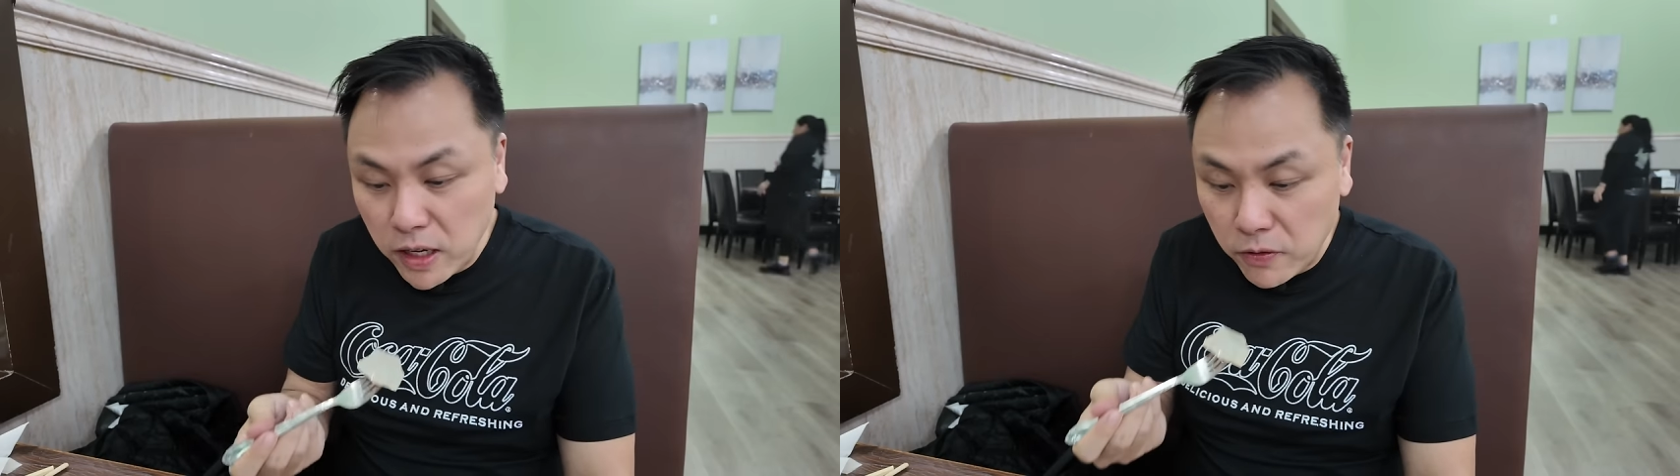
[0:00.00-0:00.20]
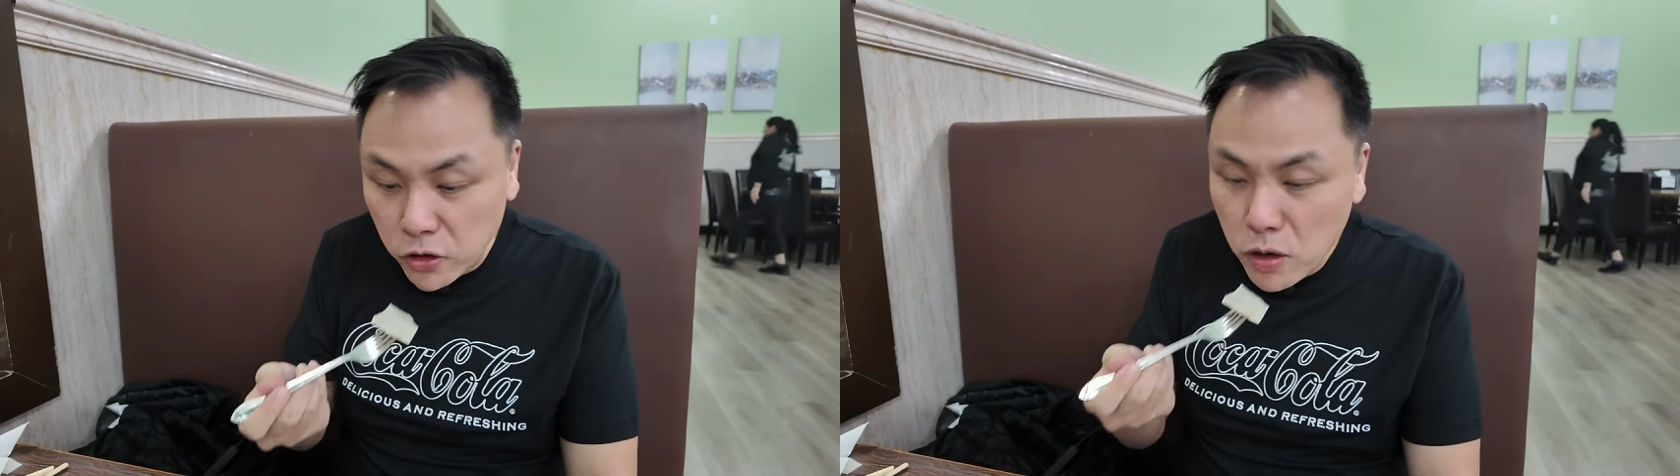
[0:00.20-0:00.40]

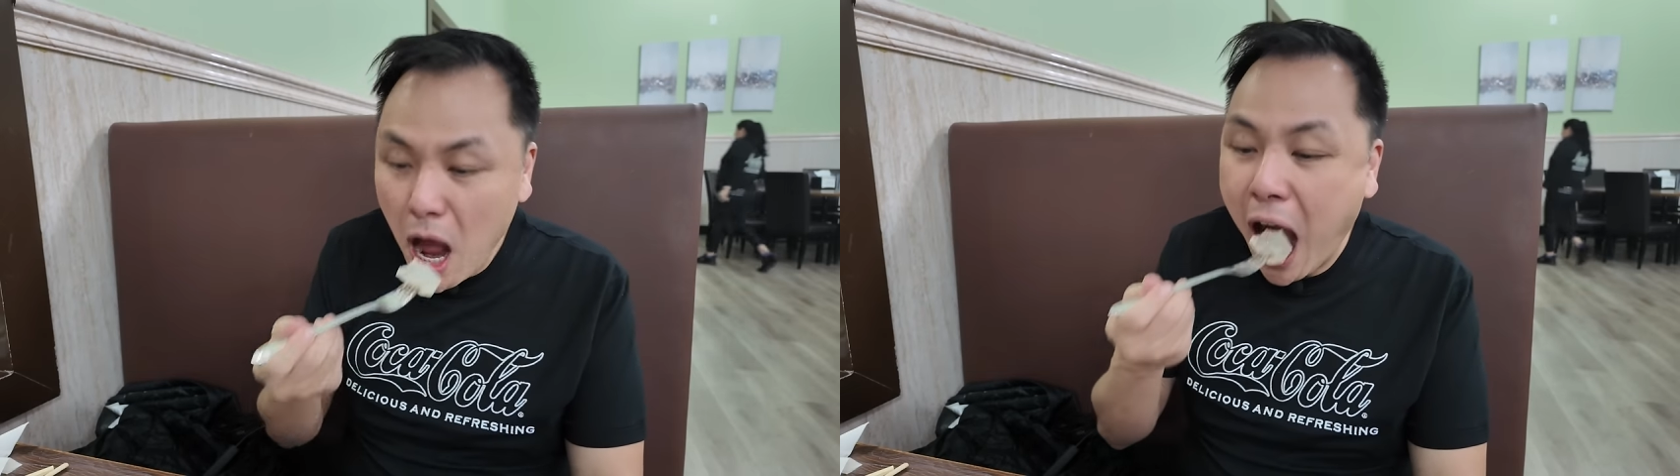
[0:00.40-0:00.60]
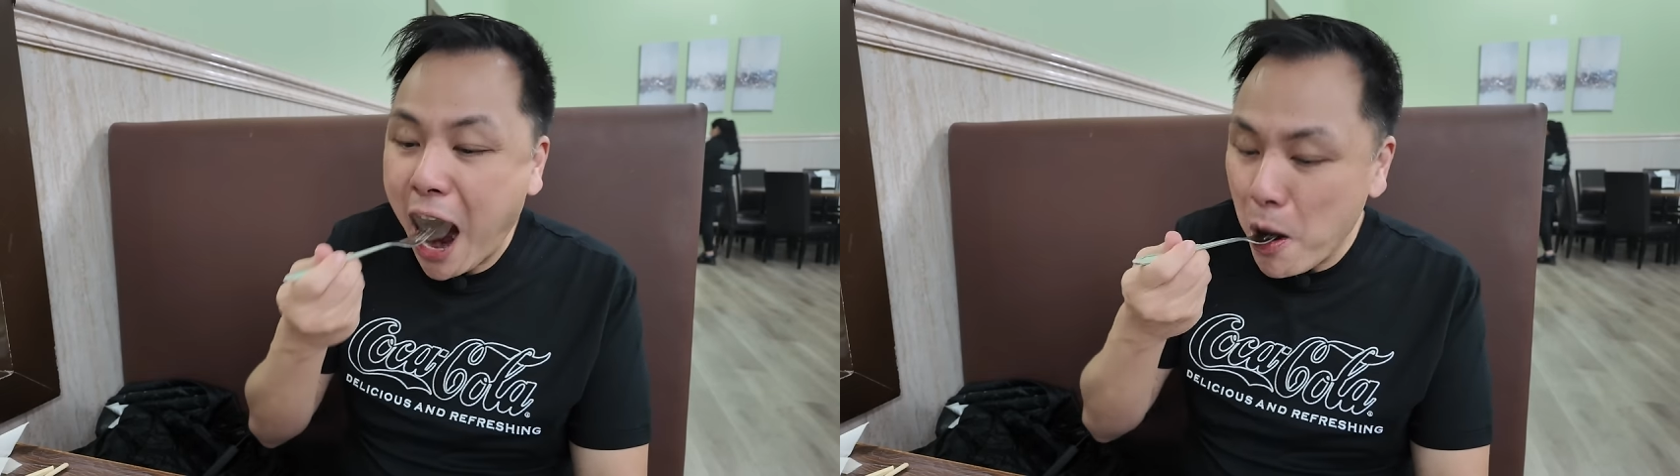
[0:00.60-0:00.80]
flavor.
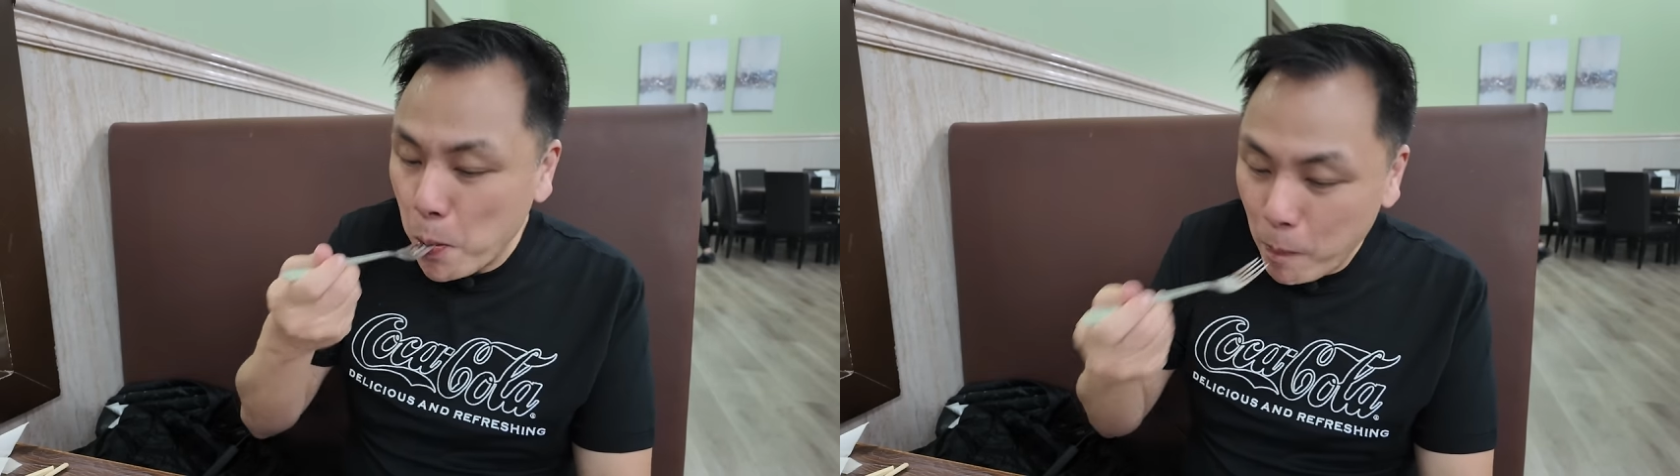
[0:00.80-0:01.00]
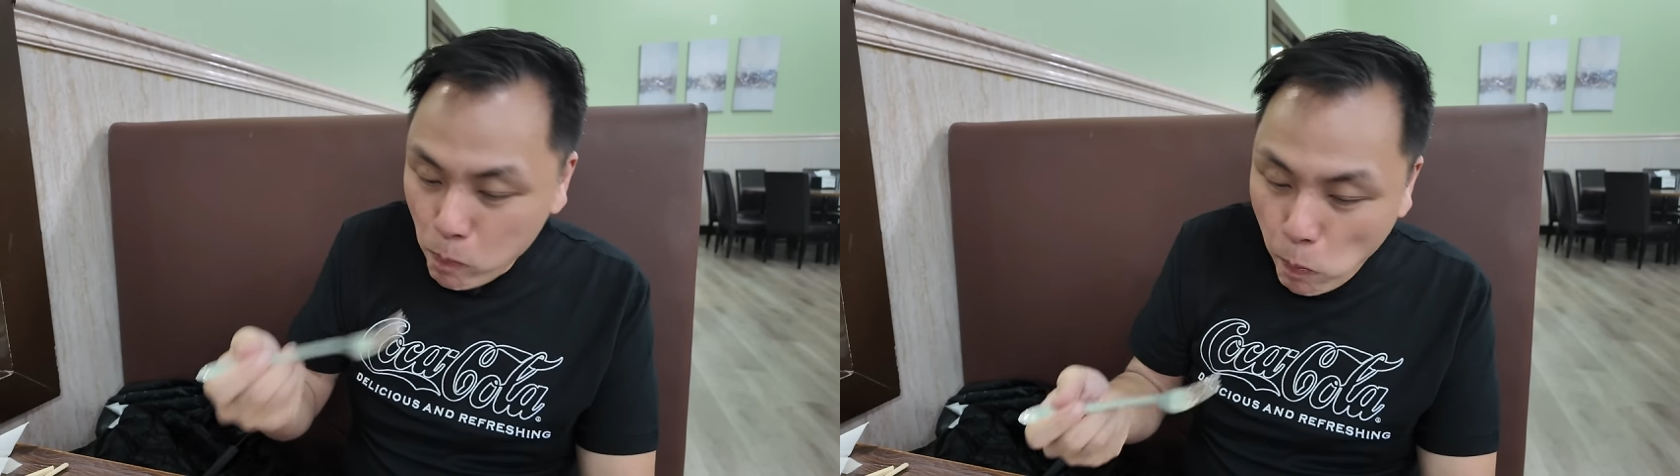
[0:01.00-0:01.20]

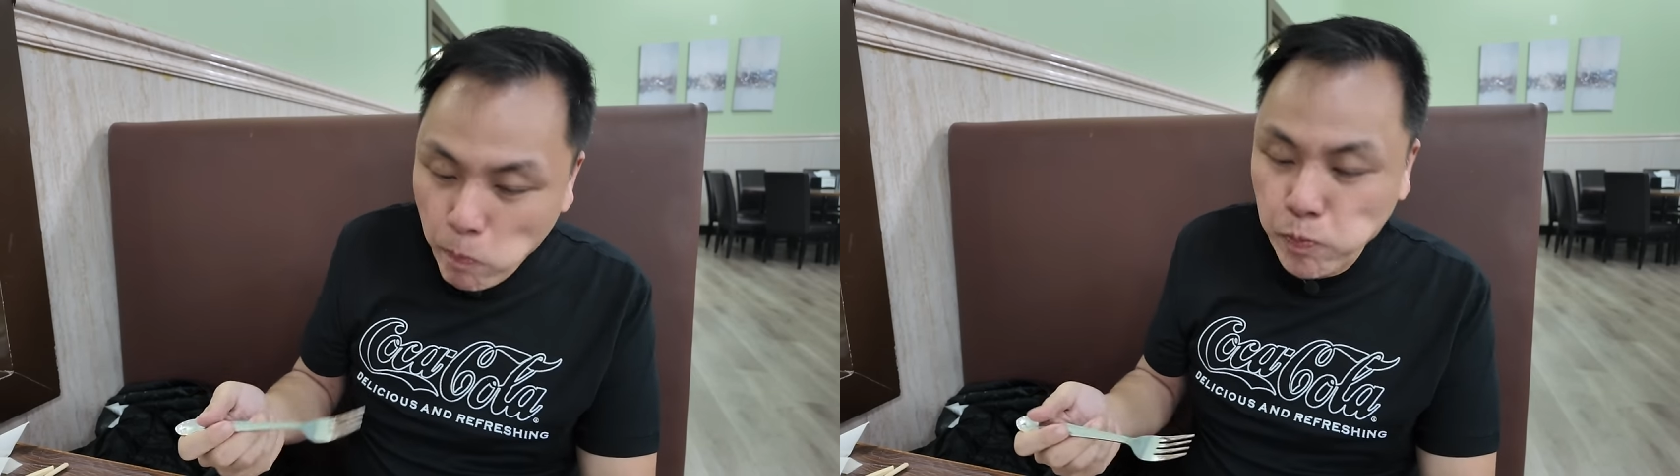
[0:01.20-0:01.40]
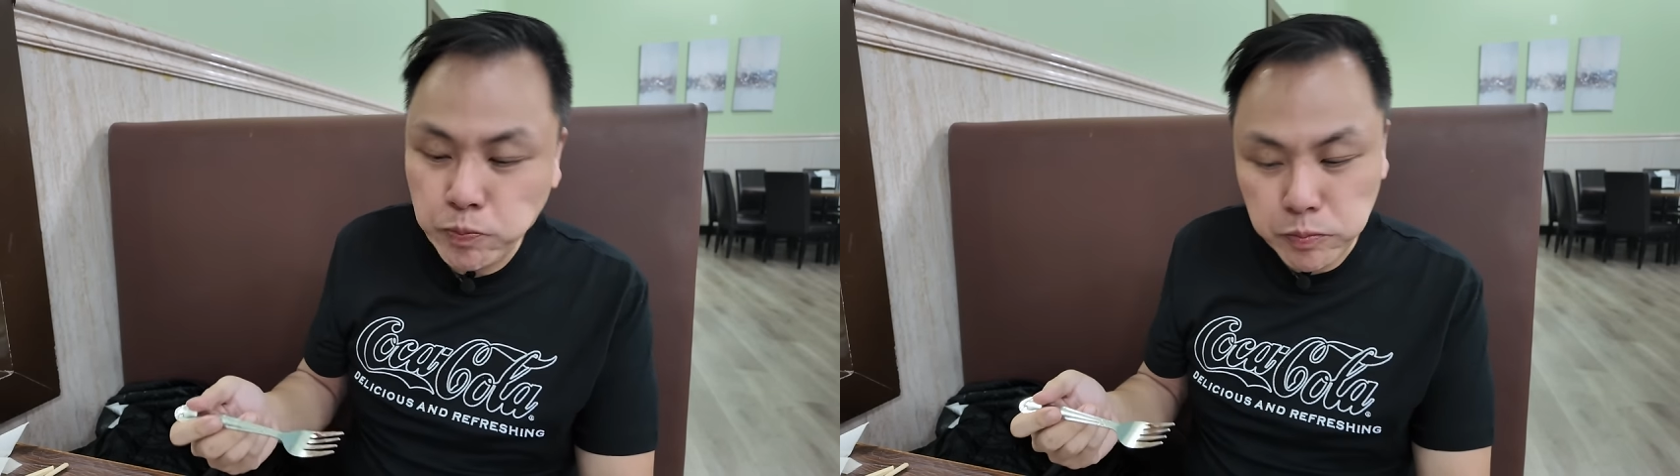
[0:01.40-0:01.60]

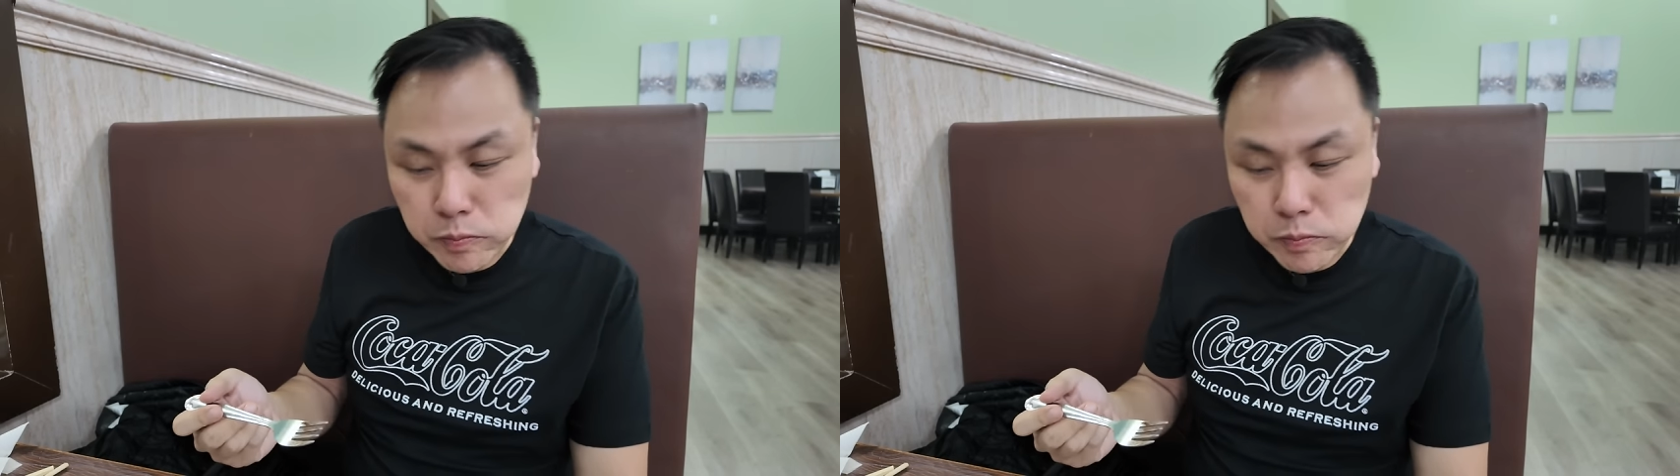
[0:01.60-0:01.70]
And